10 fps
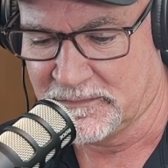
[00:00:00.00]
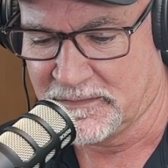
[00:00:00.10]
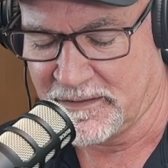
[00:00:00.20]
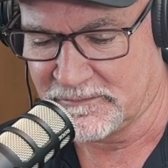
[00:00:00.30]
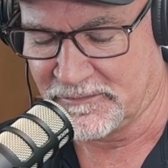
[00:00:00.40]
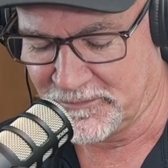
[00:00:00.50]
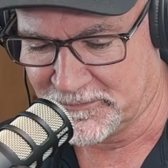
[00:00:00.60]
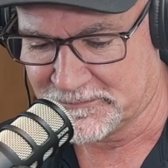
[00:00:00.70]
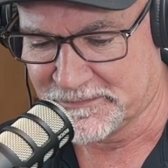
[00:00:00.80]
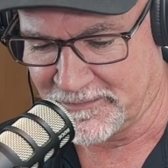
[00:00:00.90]
at
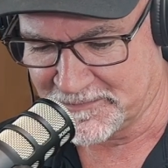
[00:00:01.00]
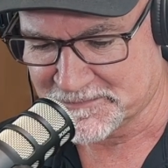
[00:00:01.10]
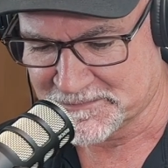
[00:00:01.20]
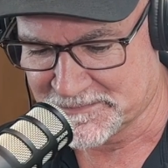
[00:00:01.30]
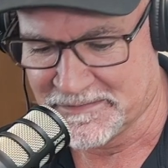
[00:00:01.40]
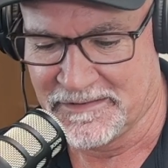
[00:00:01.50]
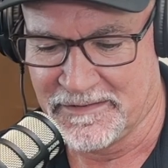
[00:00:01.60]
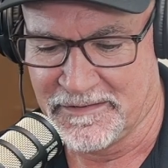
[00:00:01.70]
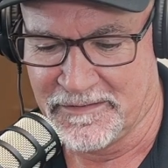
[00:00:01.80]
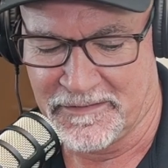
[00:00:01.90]
all cost.
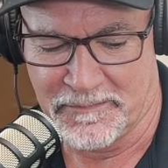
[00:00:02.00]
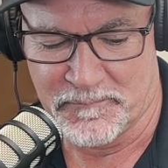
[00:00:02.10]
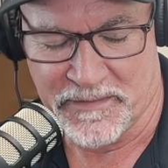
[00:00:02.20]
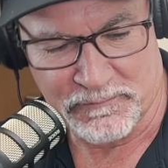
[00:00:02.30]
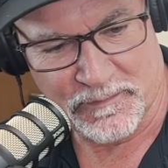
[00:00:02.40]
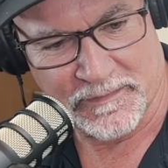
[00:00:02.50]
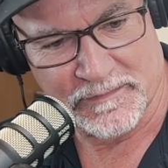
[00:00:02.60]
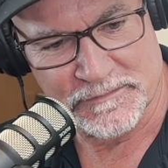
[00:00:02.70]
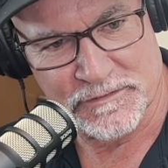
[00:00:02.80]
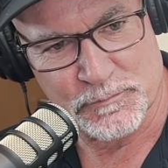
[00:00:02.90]
The other thing
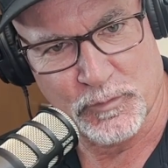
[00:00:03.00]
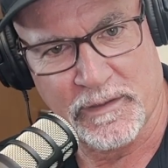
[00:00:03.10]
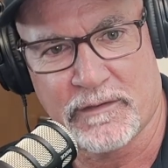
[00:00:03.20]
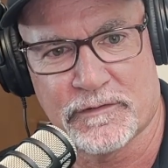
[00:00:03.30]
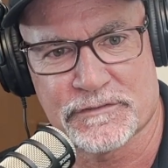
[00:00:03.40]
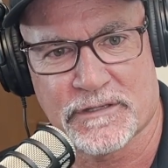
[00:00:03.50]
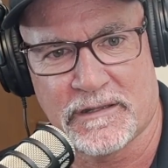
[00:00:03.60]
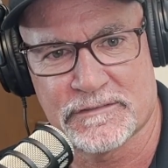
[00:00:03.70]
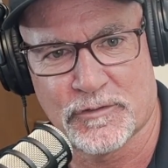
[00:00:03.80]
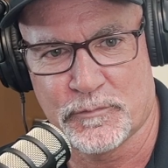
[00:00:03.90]
is to smooth out your
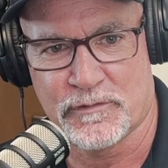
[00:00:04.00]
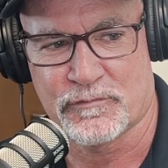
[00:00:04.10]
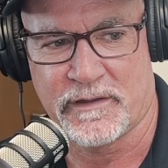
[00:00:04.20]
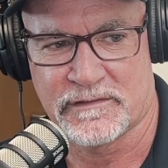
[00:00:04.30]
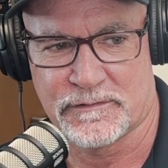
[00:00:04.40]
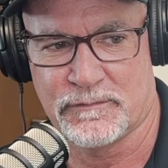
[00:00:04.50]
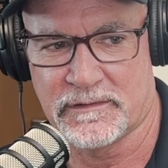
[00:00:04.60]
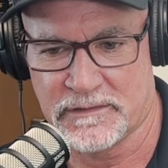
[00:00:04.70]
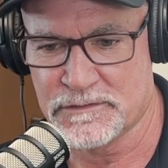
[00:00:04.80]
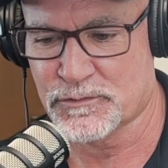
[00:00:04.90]
shots. Don't be afraid to do the
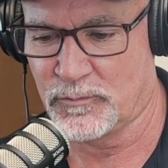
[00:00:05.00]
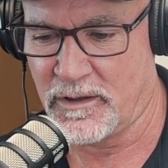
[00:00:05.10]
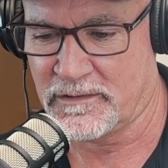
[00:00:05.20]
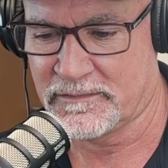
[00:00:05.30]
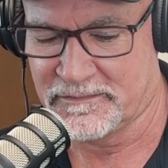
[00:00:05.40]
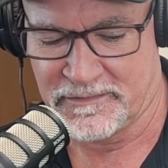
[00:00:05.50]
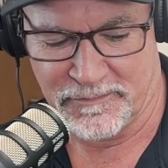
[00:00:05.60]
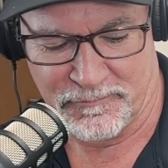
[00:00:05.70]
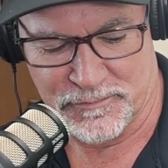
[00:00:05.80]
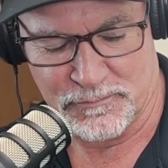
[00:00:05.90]
ninja walk.
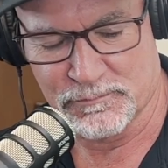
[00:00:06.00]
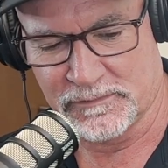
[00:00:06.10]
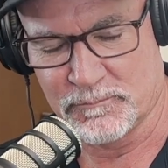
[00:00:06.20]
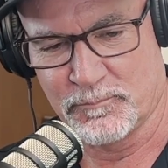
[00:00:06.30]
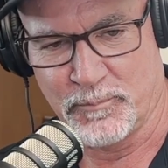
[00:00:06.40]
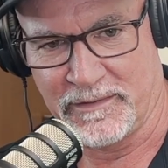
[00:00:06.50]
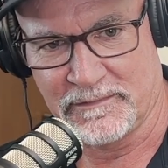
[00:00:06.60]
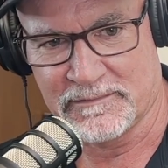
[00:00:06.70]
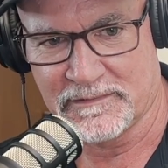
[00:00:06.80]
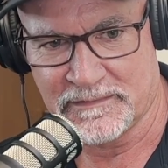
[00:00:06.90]
If you really bend
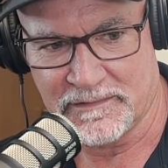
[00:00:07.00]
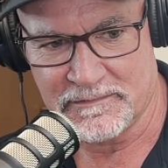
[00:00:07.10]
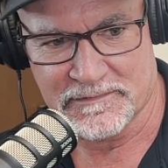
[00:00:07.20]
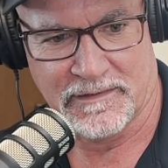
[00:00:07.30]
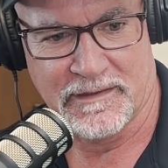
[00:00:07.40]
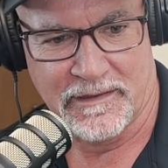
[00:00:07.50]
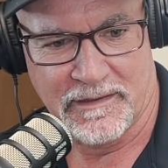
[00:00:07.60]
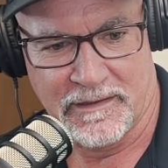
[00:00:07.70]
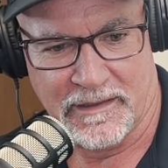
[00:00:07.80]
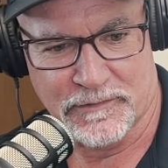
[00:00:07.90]
at the knees
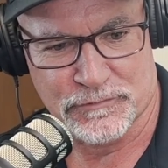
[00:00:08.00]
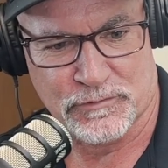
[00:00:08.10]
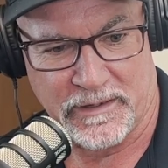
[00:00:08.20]
and try